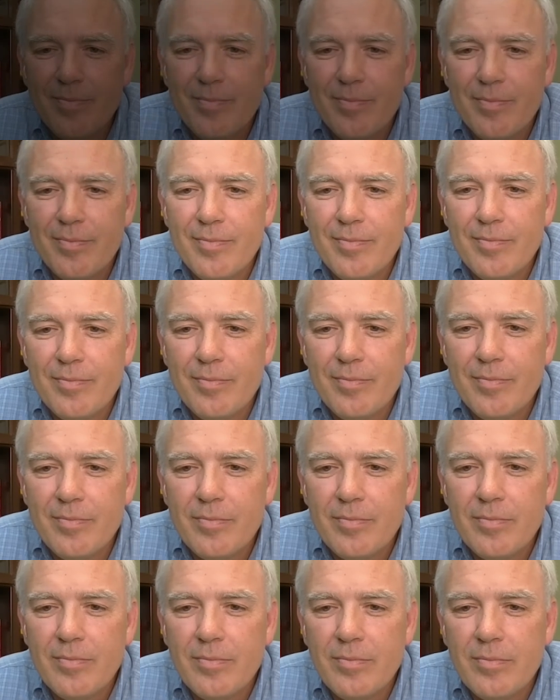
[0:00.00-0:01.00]

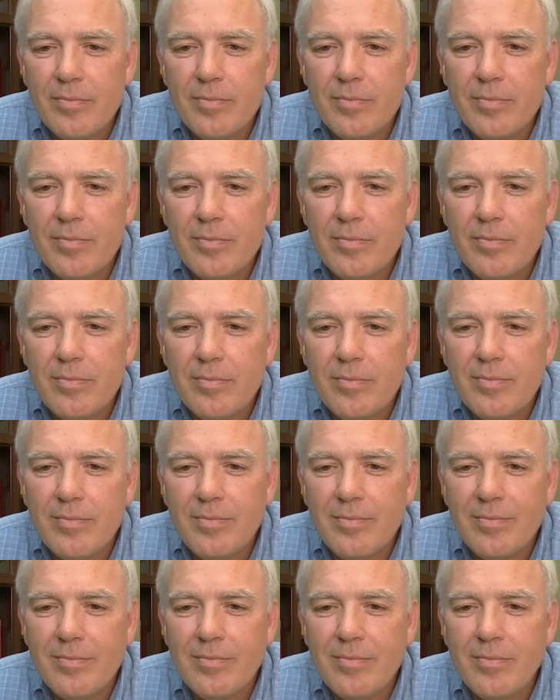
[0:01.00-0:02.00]

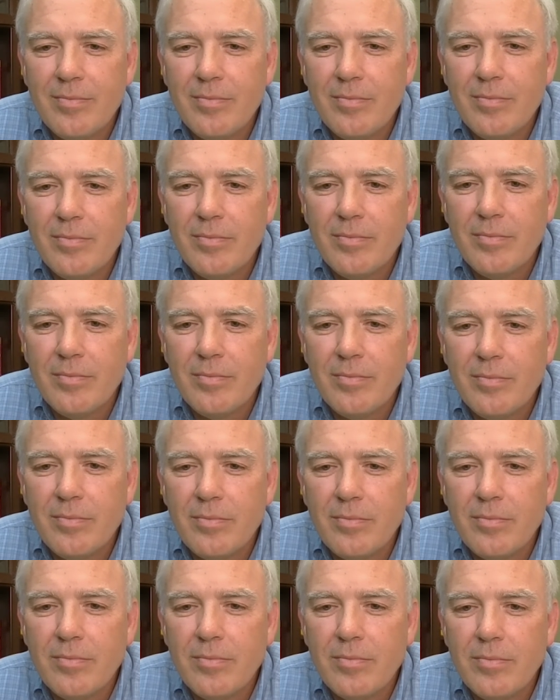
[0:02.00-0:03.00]

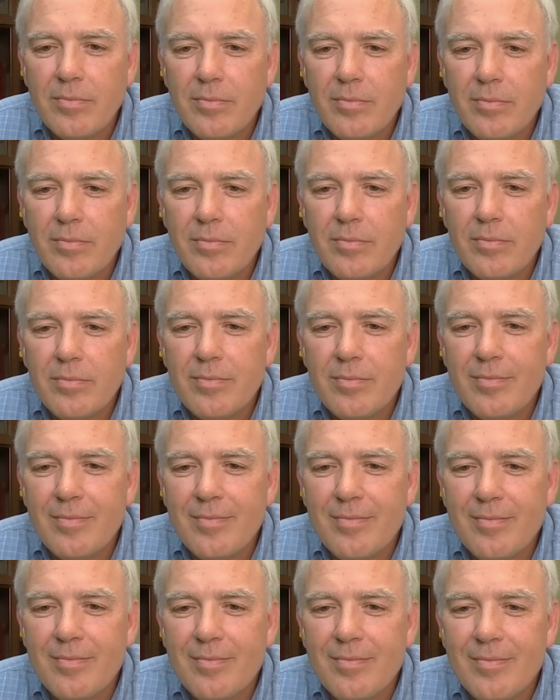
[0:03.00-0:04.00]

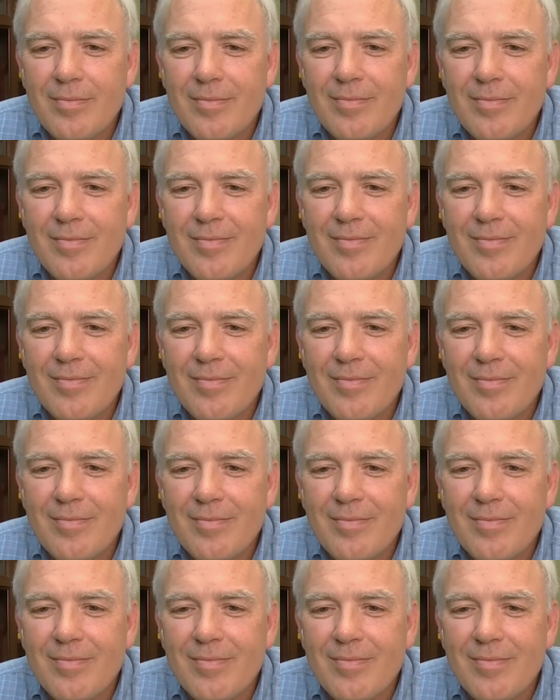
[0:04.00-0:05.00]

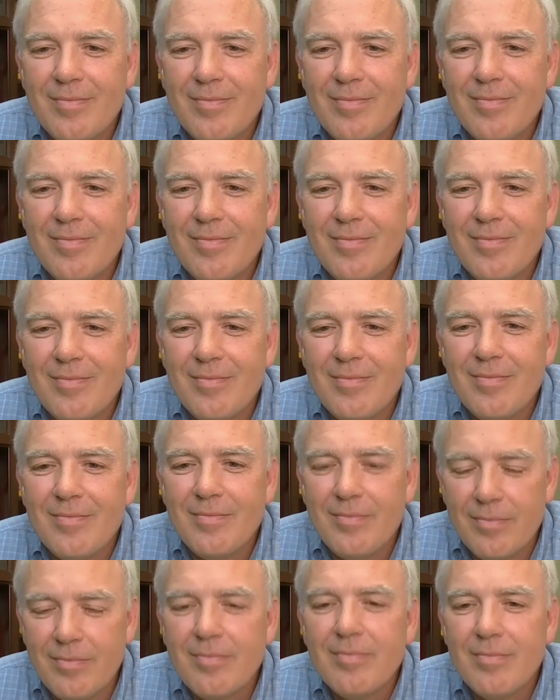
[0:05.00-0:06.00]

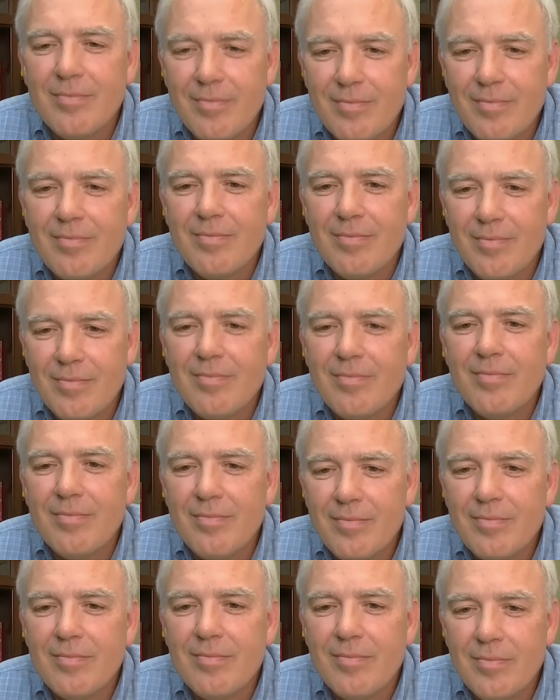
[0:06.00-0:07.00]

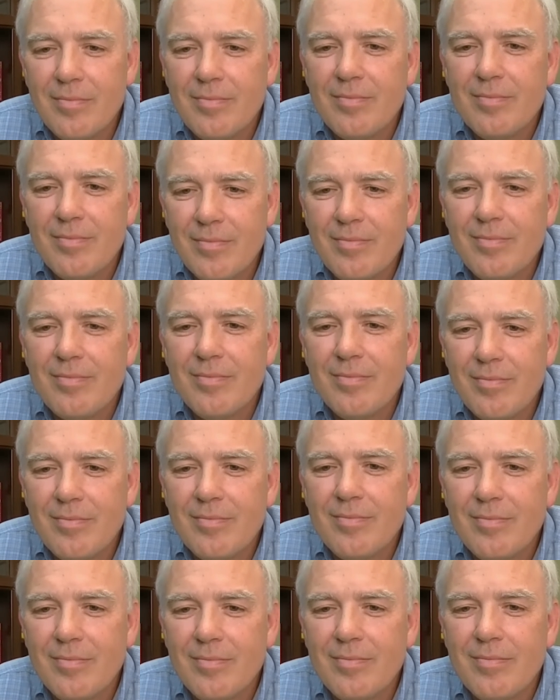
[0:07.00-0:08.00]
(silent)